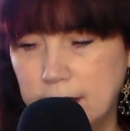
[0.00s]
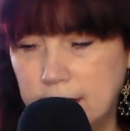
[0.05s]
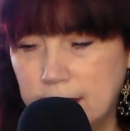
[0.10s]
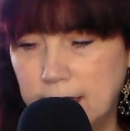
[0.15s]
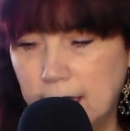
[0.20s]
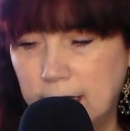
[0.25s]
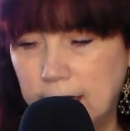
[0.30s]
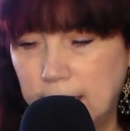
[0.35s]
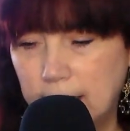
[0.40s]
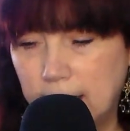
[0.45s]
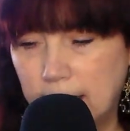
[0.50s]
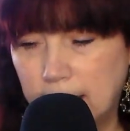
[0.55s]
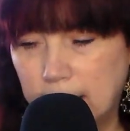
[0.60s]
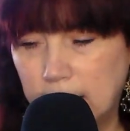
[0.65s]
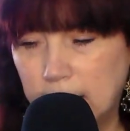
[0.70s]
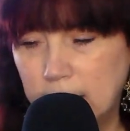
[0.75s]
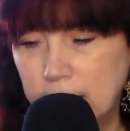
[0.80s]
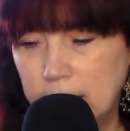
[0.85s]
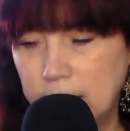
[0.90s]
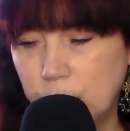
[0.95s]
St.
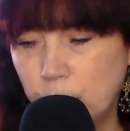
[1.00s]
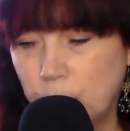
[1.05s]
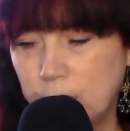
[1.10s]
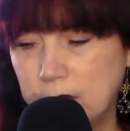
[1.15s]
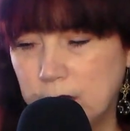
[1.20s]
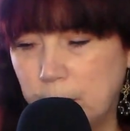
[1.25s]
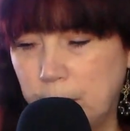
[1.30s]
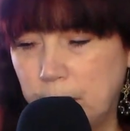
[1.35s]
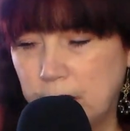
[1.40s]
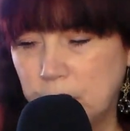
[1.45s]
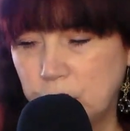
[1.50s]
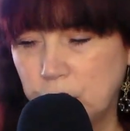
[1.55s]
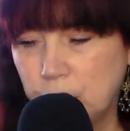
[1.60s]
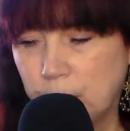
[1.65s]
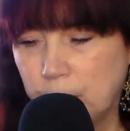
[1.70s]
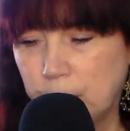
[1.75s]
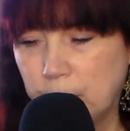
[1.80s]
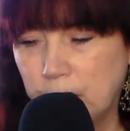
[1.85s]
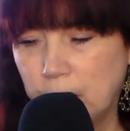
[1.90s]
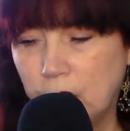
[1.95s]
Nicholas was a
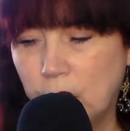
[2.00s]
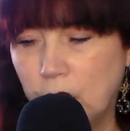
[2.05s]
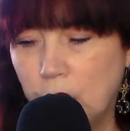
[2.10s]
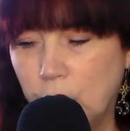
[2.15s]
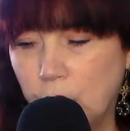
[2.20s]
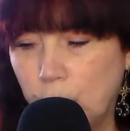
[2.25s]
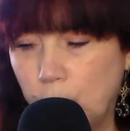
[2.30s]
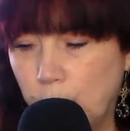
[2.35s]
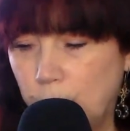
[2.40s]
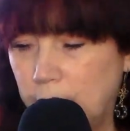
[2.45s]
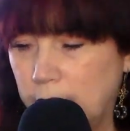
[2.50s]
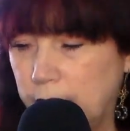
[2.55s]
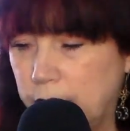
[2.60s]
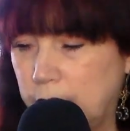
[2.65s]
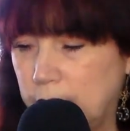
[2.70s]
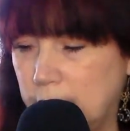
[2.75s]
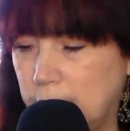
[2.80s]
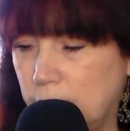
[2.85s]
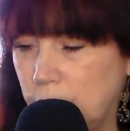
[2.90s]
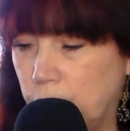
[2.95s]
bishop who
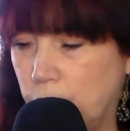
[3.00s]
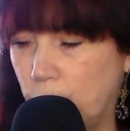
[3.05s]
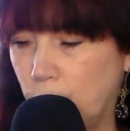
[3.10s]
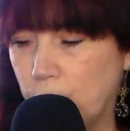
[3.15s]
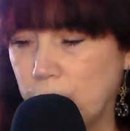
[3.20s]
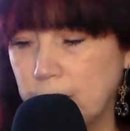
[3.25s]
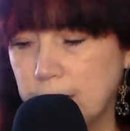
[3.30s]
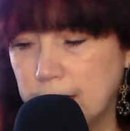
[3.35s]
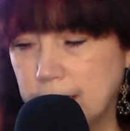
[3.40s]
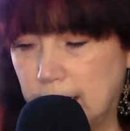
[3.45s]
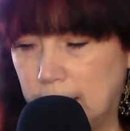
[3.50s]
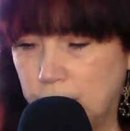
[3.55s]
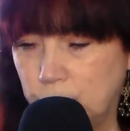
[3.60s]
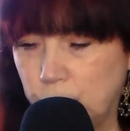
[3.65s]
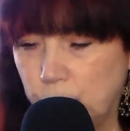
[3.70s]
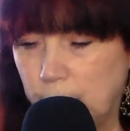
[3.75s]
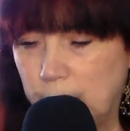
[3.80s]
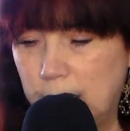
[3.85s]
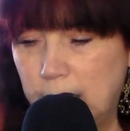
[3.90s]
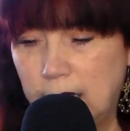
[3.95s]
lived in the 4th
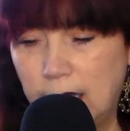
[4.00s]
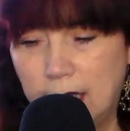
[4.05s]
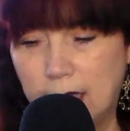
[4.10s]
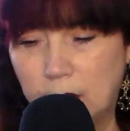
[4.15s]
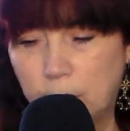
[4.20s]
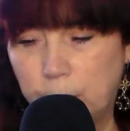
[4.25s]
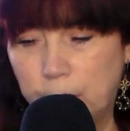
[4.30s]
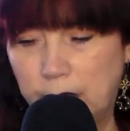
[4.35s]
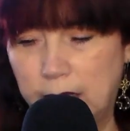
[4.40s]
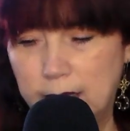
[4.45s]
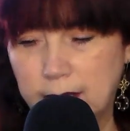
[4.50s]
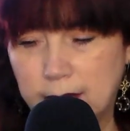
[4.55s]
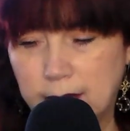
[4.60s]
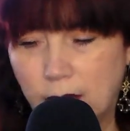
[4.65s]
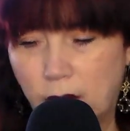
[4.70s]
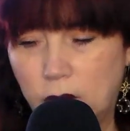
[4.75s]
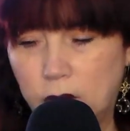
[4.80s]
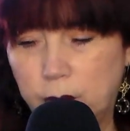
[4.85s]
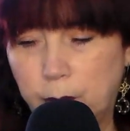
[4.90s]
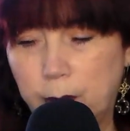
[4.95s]
century in a place
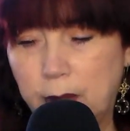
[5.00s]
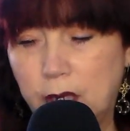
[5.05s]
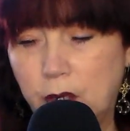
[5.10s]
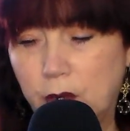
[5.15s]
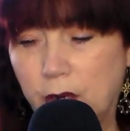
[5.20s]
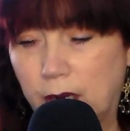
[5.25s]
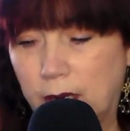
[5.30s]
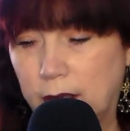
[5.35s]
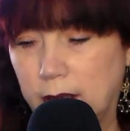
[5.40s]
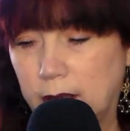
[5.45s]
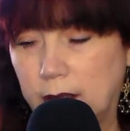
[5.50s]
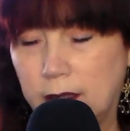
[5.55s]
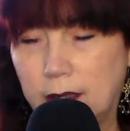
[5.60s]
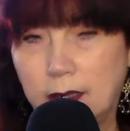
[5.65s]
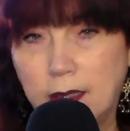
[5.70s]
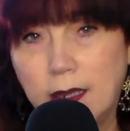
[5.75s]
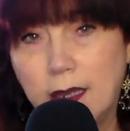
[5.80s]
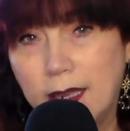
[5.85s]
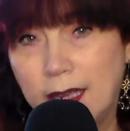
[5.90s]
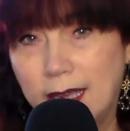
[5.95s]
called Myra
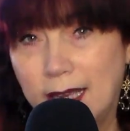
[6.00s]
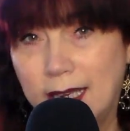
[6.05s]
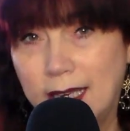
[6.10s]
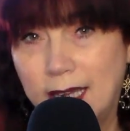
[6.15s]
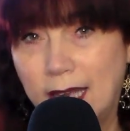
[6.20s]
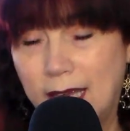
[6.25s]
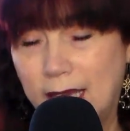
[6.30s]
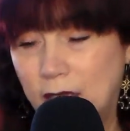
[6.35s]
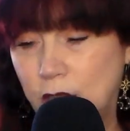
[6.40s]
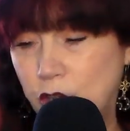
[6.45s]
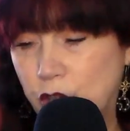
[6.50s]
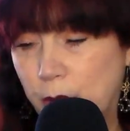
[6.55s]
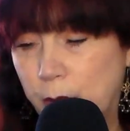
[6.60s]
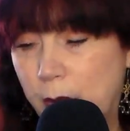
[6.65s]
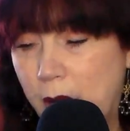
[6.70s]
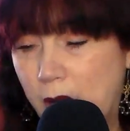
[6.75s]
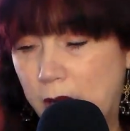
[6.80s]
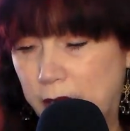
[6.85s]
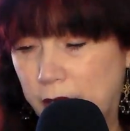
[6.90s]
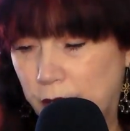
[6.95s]
in Asia
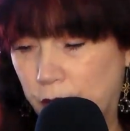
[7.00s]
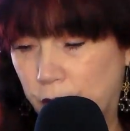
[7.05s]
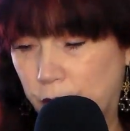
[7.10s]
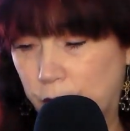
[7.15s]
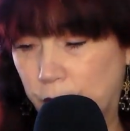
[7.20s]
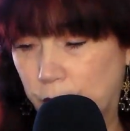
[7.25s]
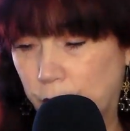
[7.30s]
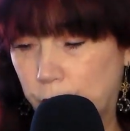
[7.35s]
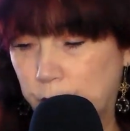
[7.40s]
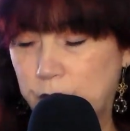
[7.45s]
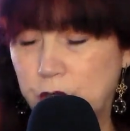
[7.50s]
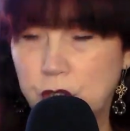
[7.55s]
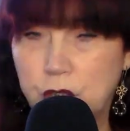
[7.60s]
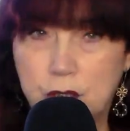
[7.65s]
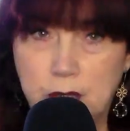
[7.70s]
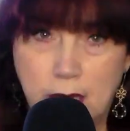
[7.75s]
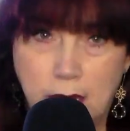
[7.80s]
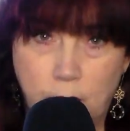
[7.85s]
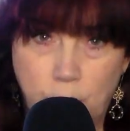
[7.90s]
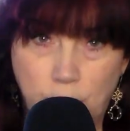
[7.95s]
Minor, which
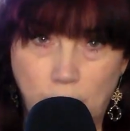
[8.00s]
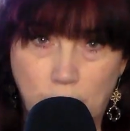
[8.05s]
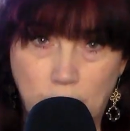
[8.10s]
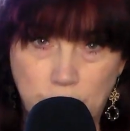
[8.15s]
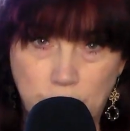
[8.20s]
is now